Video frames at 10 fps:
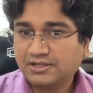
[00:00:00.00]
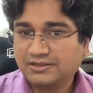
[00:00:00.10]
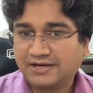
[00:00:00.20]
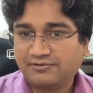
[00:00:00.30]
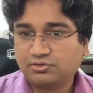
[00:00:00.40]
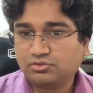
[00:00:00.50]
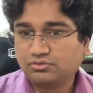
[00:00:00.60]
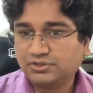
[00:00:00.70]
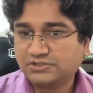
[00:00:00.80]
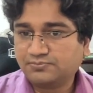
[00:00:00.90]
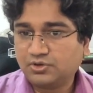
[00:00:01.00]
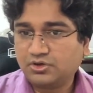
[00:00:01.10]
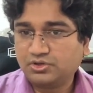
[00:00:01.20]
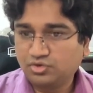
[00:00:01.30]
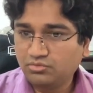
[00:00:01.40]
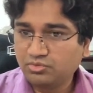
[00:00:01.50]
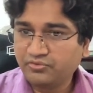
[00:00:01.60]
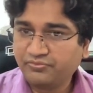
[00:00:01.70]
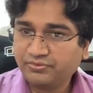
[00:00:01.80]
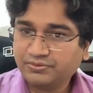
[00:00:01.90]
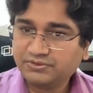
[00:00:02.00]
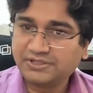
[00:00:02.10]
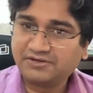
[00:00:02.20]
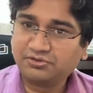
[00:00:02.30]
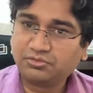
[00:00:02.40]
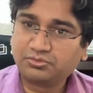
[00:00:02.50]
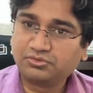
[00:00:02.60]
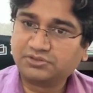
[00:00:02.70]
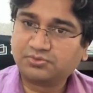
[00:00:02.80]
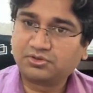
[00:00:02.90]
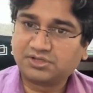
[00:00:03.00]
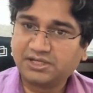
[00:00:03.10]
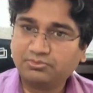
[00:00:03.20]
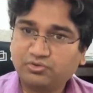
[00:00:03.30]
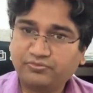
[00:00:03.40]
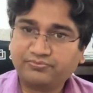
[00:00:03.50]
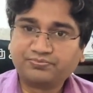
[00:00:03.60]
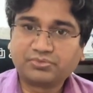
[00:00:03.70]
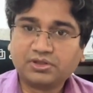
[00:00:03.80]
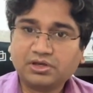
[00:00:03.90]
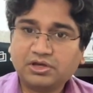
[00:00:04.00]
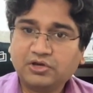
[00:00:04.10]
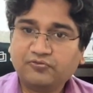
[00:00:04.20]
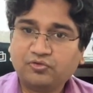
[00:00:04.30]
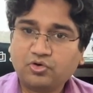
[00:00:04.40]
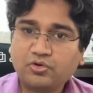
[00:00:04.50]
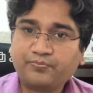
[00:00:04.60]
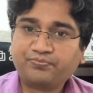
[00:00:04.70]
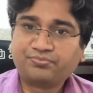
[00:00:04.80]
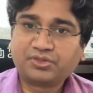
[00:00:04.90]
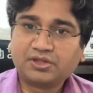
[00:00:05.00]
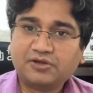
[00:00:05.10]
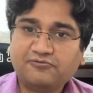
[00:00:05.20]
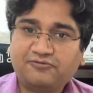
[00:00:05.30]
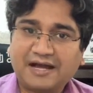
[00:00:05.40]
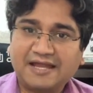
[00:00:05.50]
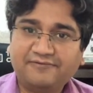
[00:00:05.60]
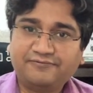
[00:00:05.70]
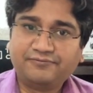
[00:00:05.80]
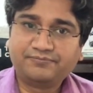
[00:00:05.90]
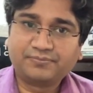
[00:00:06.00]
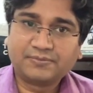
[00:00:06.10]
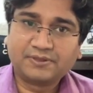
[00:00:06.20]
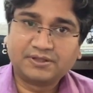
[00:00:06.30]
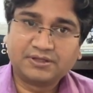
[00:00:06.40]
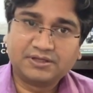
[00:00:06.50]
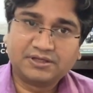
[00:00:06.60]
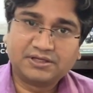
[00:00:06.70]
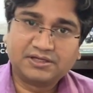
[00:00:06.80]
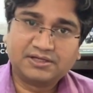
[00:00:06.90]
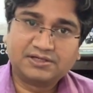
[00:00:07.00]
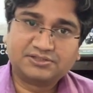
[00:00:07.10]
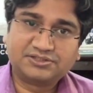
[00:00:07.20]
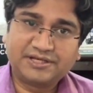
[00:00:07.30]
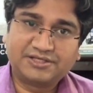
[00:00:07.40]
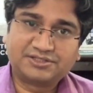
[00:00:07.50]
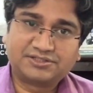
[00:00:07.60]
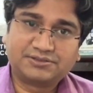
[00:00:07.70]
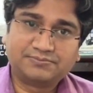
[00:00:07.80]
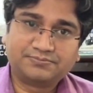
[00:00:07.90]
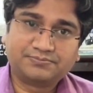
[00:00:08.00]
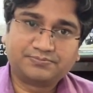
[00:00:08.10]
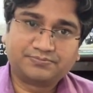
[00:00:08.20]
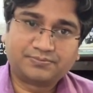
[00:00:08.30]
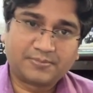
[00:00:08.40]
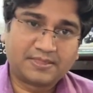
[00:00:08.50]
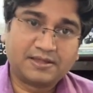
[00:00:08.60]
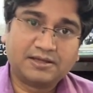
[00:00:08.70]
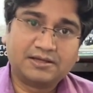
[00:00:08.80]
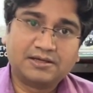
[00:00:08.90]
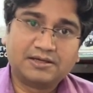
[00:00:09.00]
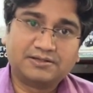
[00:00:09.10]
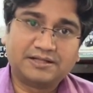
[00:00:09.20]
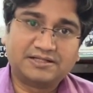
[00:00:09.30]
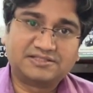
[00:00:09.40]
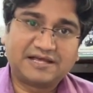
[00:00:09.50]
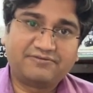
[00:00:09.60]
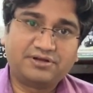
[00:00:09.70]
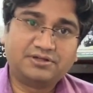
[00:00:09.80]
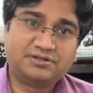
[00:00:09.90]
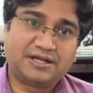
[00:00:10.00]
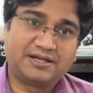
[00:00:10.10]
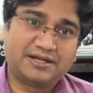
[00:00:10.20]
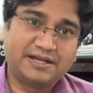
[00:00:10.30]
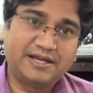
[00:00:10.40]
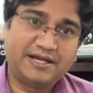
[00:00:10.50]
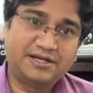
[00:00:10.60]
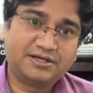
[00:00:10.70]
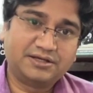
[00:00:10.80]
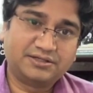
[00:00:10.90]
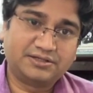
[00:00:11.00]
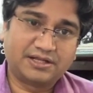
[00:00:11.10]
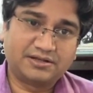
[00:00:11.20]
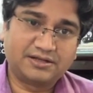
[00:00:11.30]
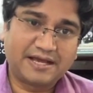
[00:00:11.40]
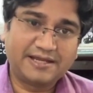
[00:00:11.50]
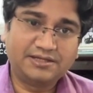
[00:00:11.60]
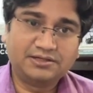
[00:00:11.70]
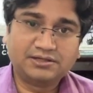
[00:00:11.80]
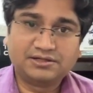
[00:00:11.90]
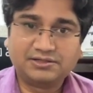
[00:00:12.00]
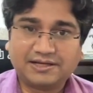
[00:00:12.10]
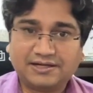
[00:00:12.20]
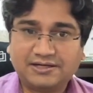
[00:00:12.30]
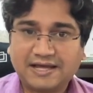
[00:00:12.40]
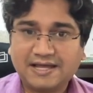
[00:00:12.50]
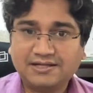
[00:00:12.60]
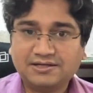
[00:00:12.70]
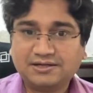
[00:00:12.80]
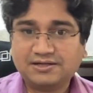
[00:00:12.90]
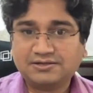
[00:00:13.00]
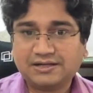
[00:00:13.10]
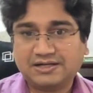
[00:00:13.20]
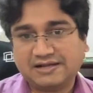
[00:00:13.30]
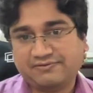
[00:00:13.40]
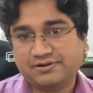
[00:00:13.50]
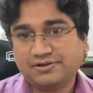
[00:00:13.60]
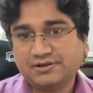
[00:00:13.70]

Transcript: then it will go to this pawn, 2 move, then it will go to this pawn, 3 move, 4, 5, 6, then 7, then 8, then 9, then 10, then 11.